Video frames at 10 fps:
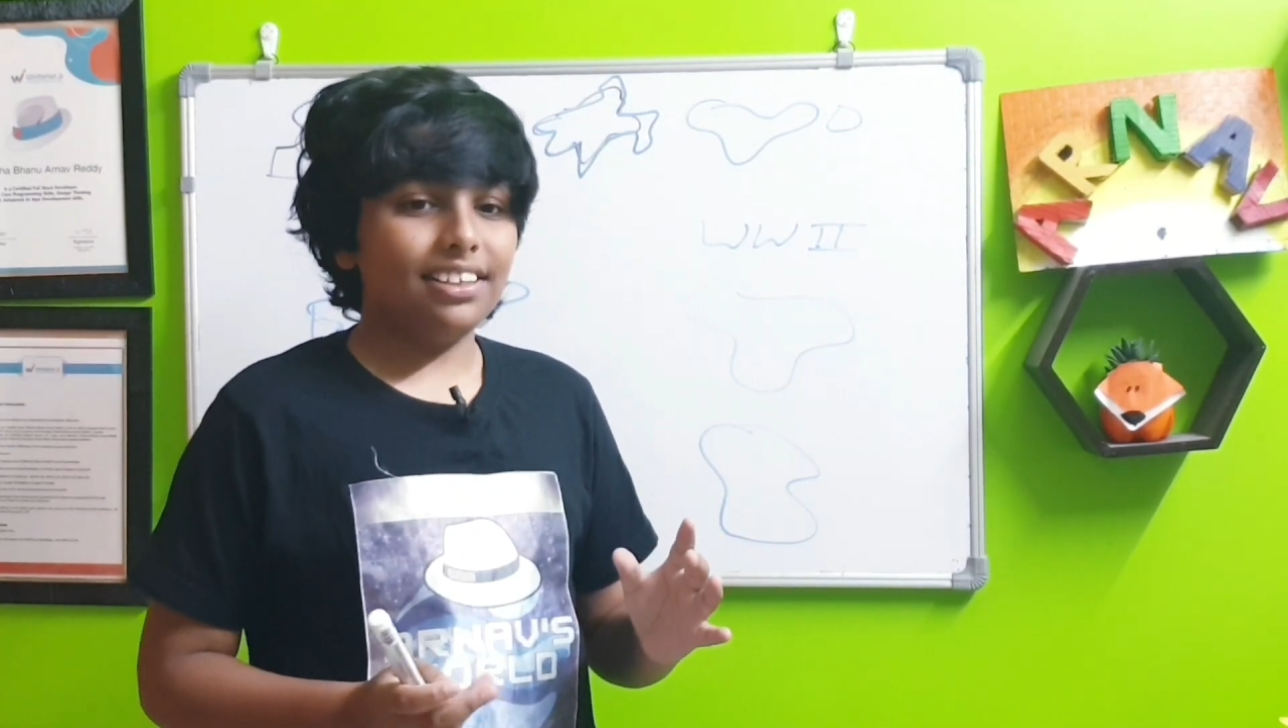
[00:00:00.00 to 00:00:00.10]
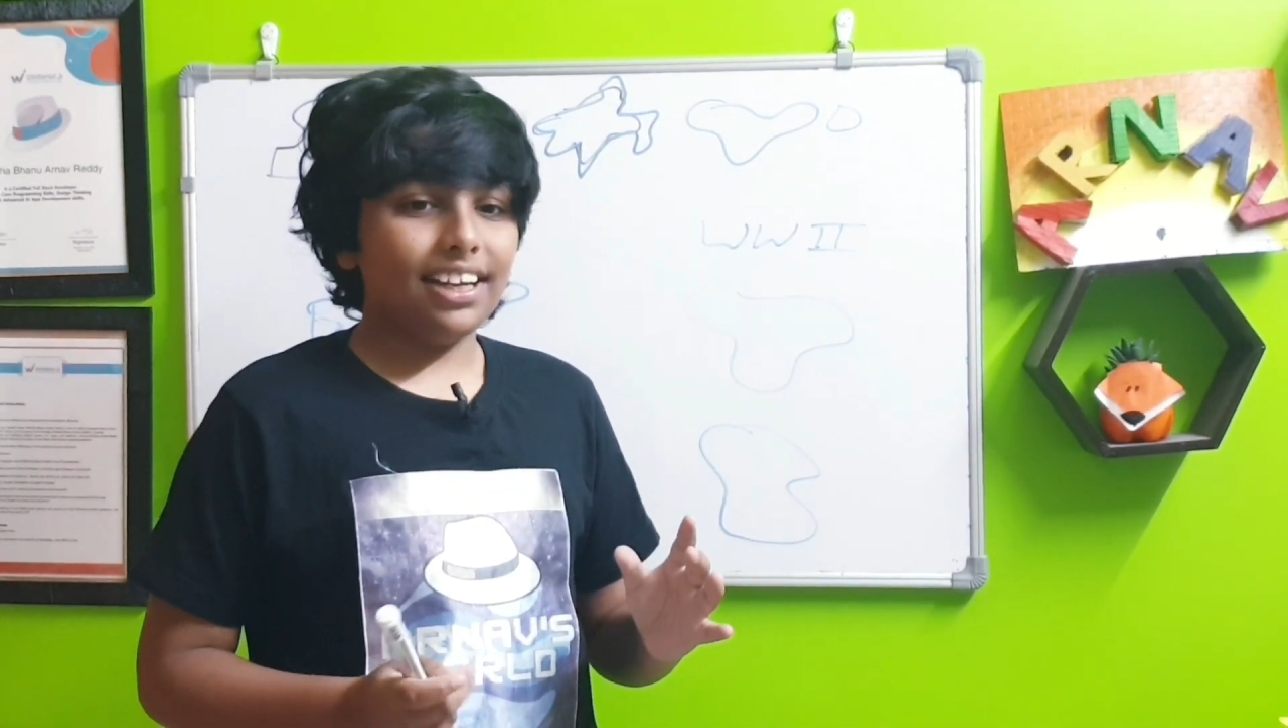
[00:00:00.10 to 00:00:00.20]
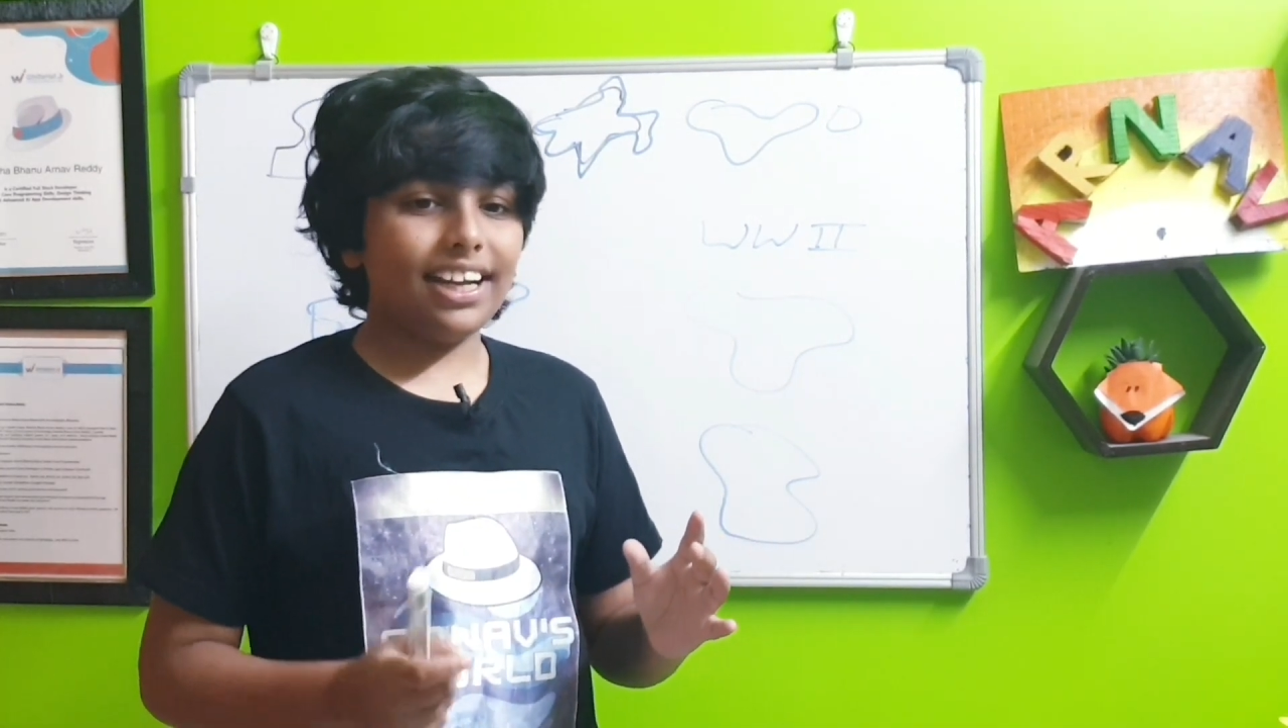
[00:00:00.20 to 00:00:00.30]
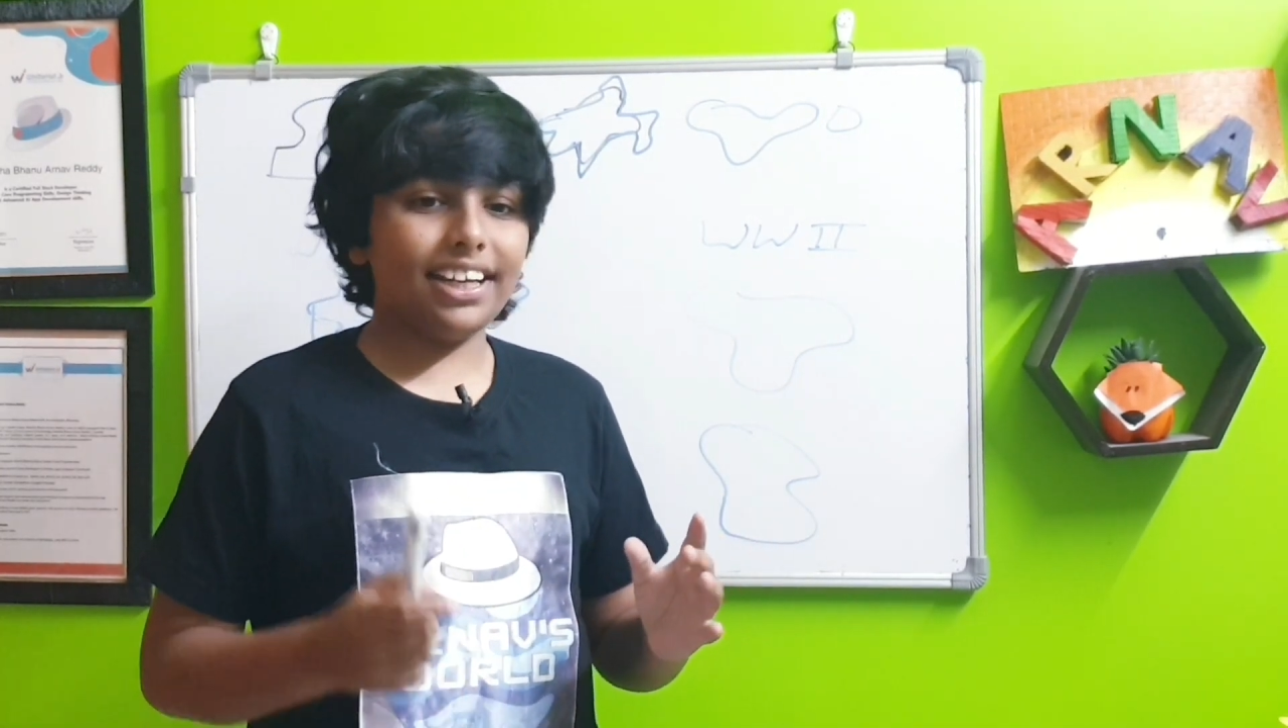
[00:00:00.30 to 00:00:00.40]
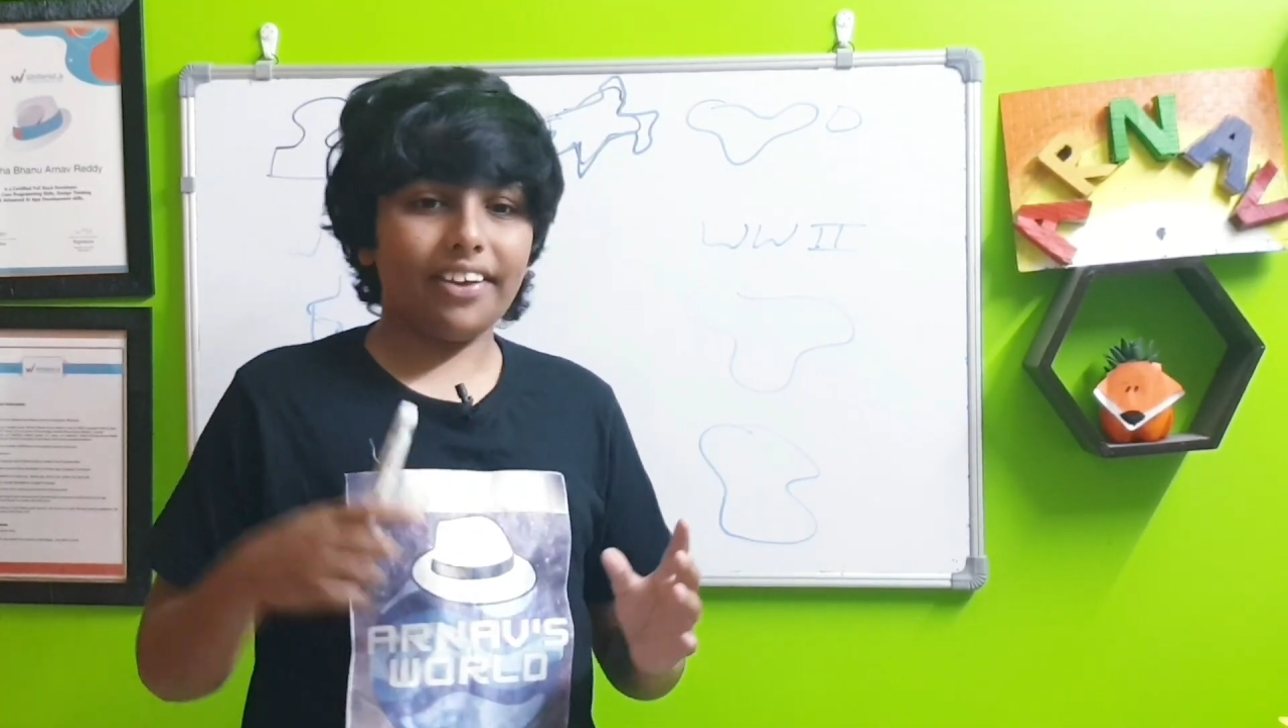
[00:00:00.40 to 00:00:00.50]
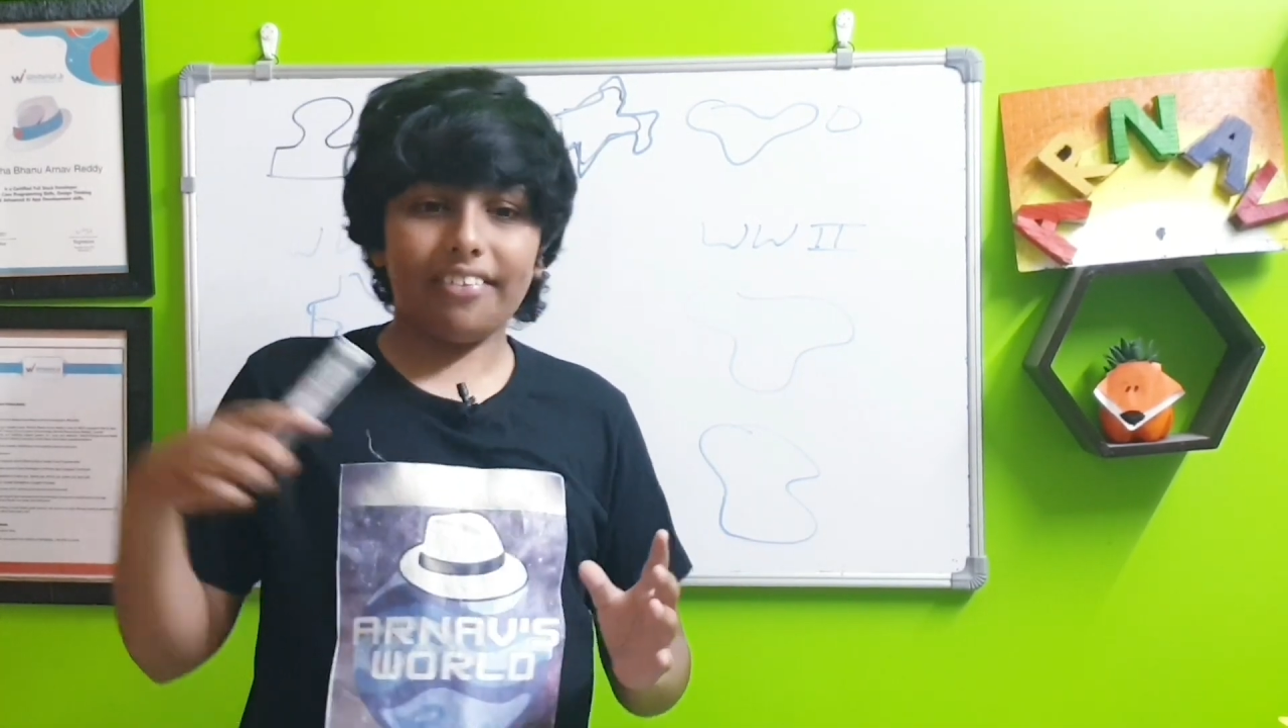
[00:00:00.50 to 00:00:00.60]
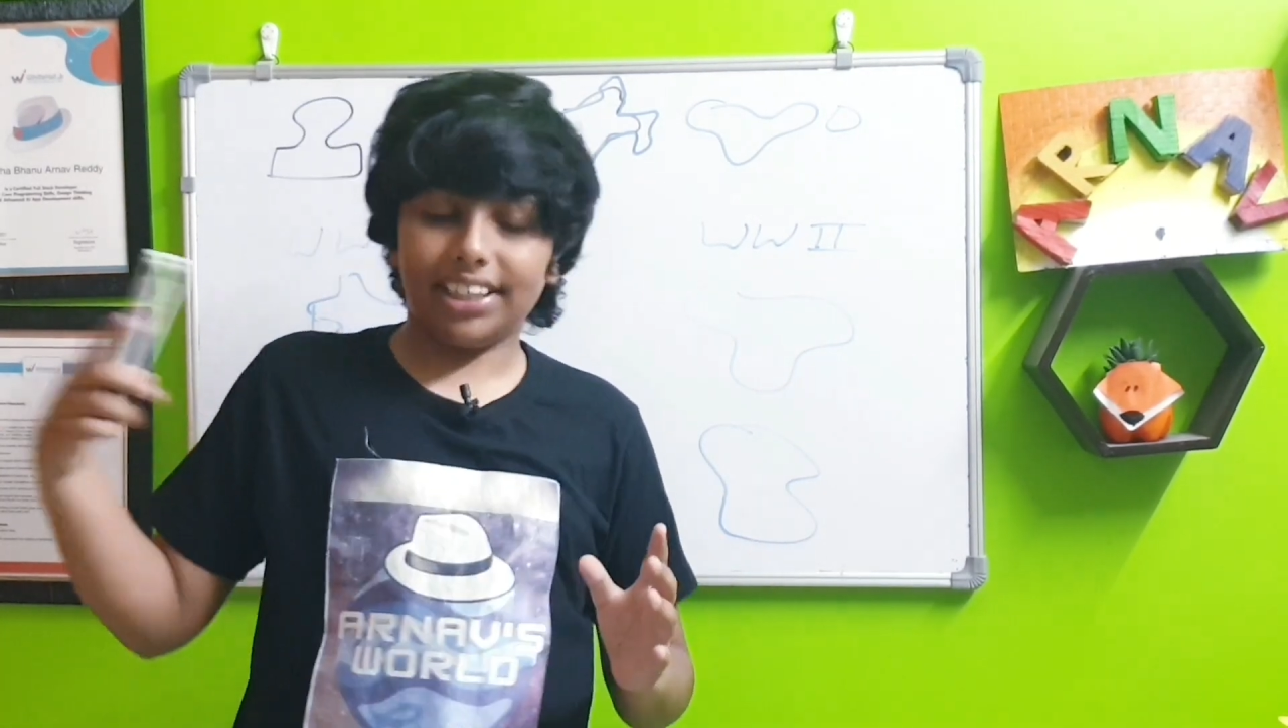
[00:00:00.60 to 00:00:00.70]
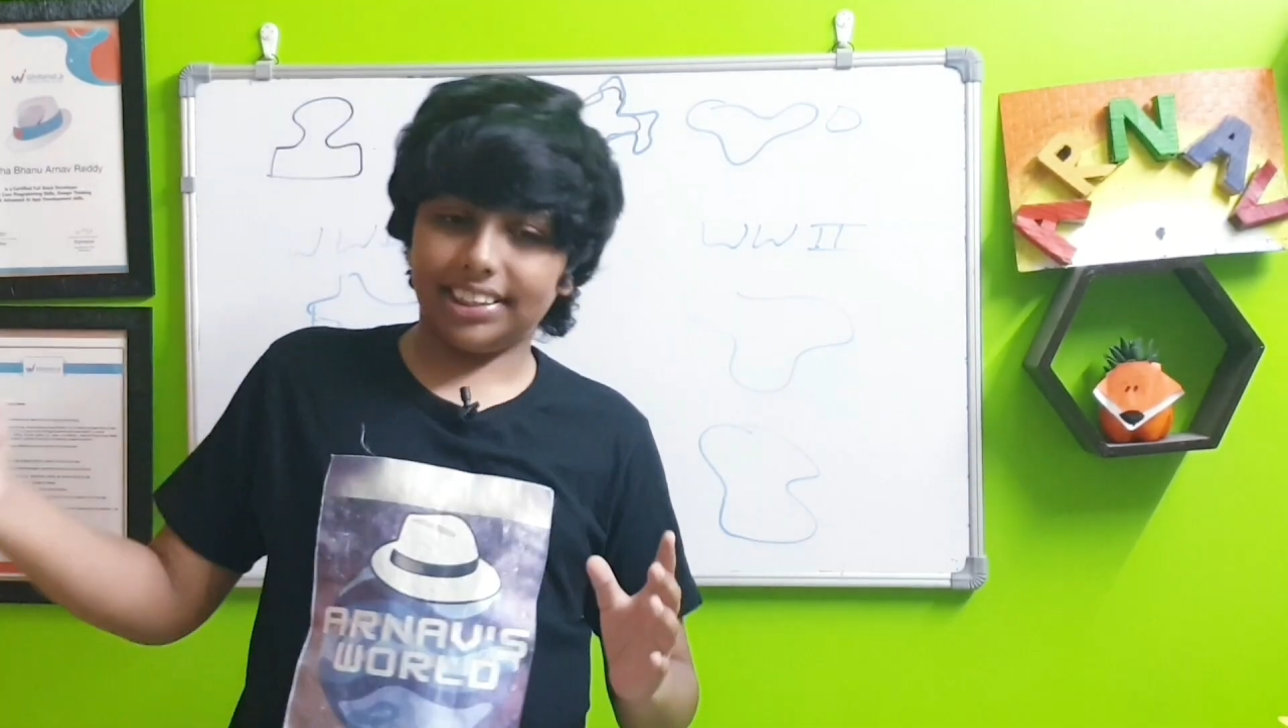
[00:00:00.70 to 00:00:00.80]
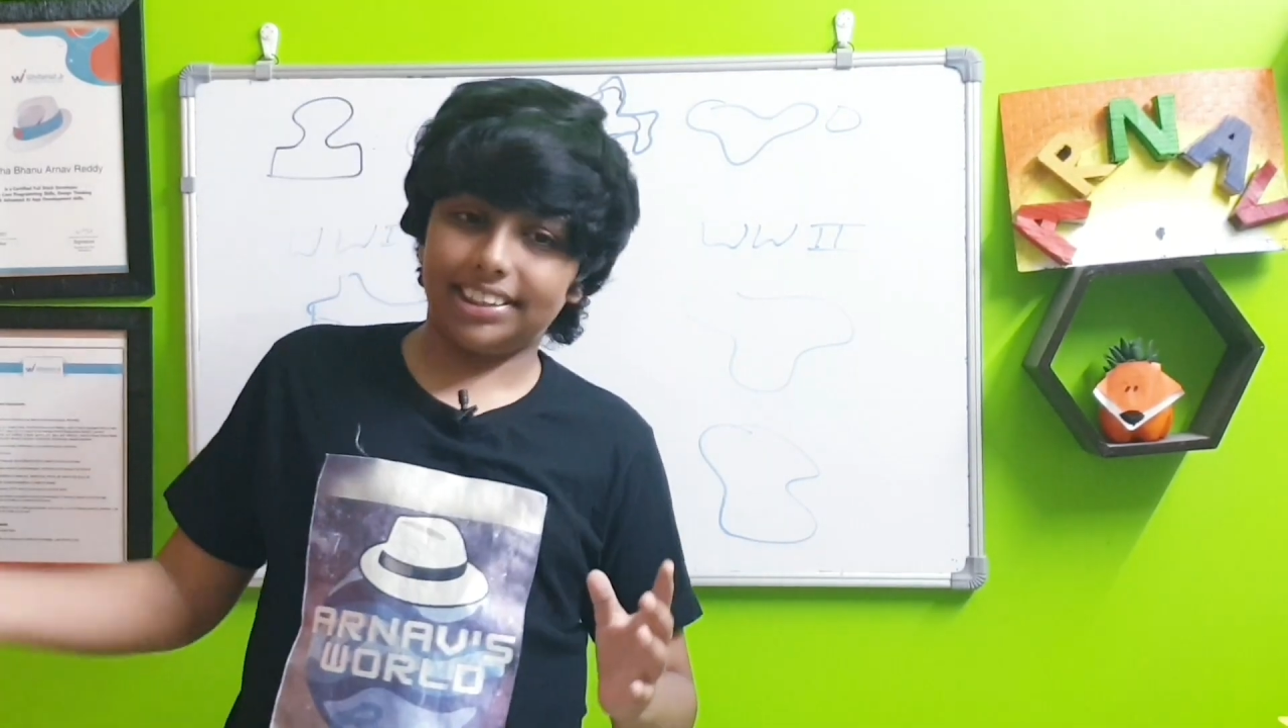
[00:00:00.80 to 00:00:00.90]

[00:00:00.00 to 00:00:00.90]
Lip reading: And even